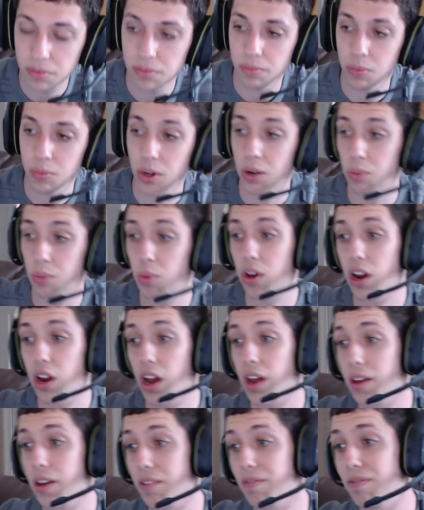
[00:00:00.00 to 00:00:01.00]
what
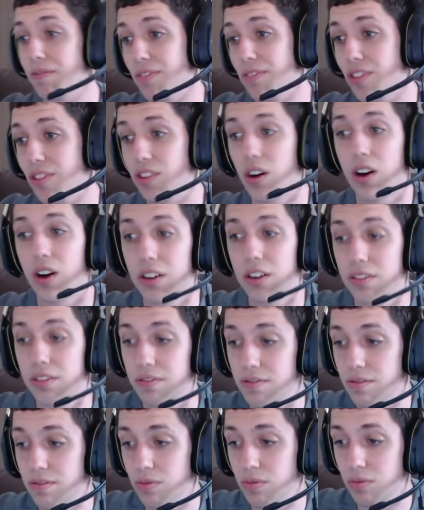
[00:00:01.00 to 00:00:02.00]
I thought
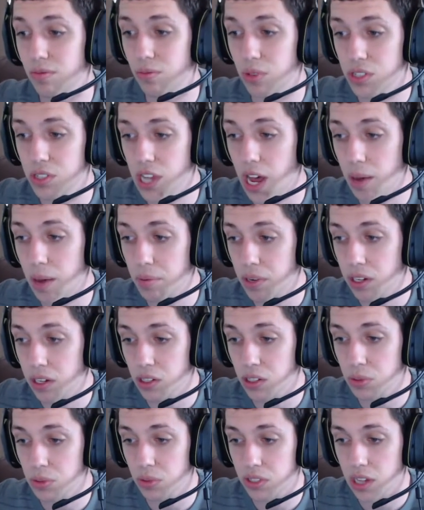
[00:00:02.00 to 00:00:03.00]
was happening is
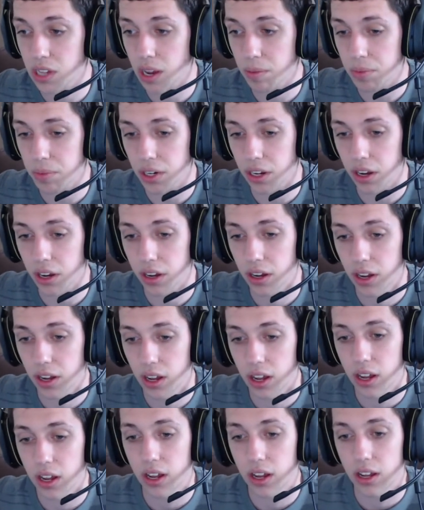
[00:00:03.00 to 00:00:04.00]
what's happening.
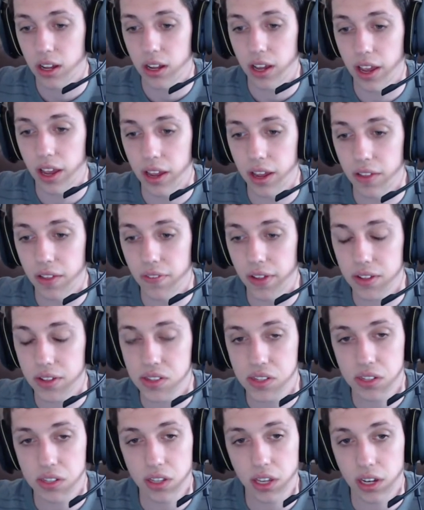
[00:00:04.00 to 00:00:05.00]
And that's
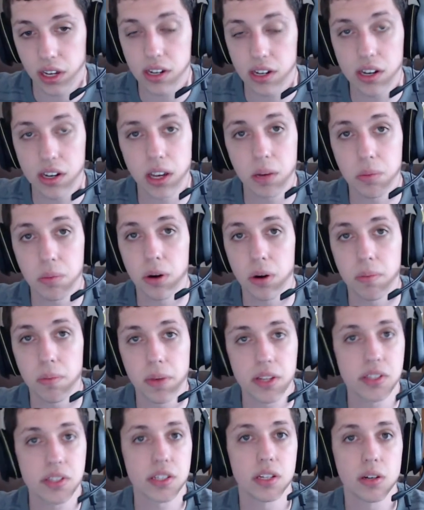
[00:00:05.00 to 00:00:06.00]
like a neighbor
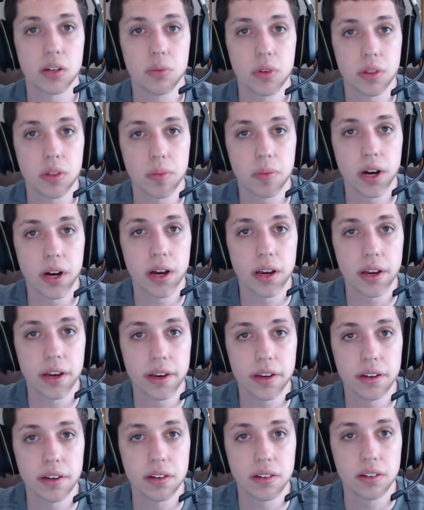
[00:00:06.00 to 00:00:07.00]
messing with my
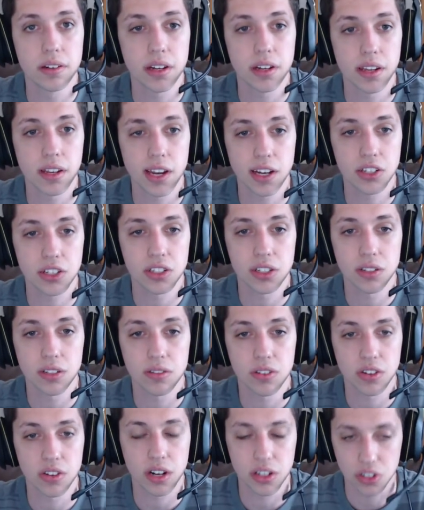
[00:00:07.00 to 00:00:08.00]
connection. They're
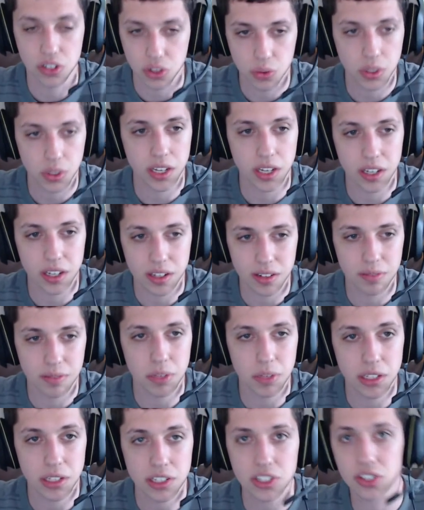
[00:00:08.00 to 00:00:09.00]
not doing it
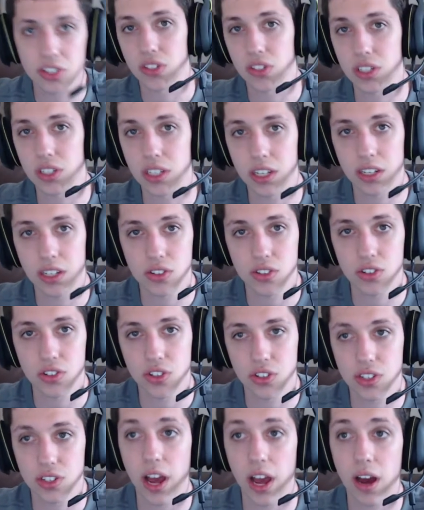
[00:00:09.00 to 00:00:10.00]
maliciously, it's just
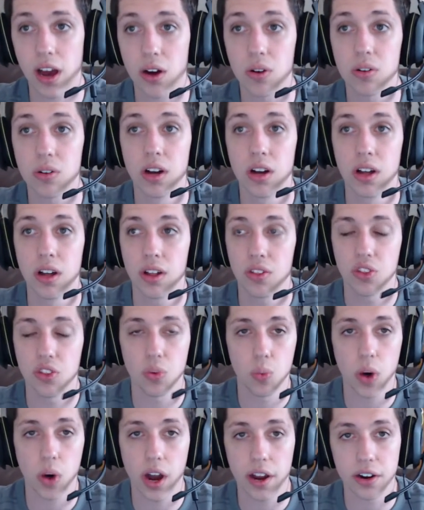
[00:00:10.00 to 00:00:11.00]
how the
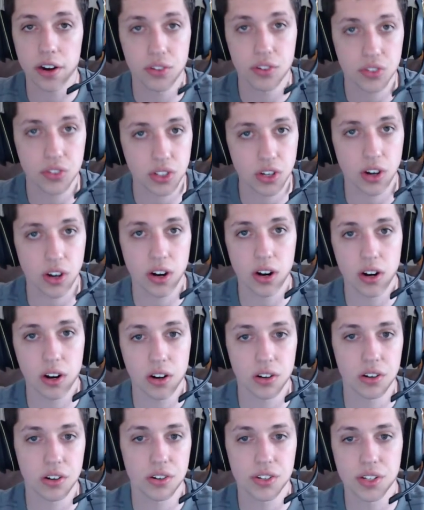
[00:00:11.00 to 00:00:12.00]
wires
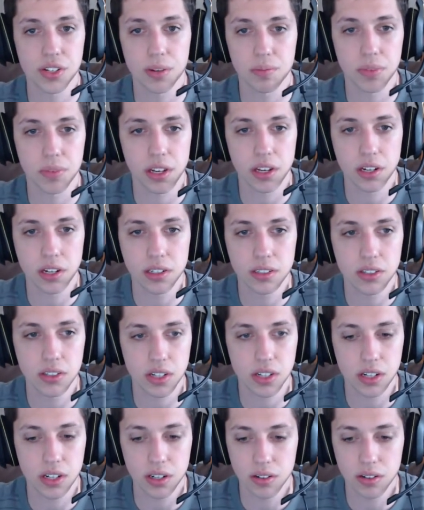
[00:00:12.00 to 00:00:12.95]
are or something. So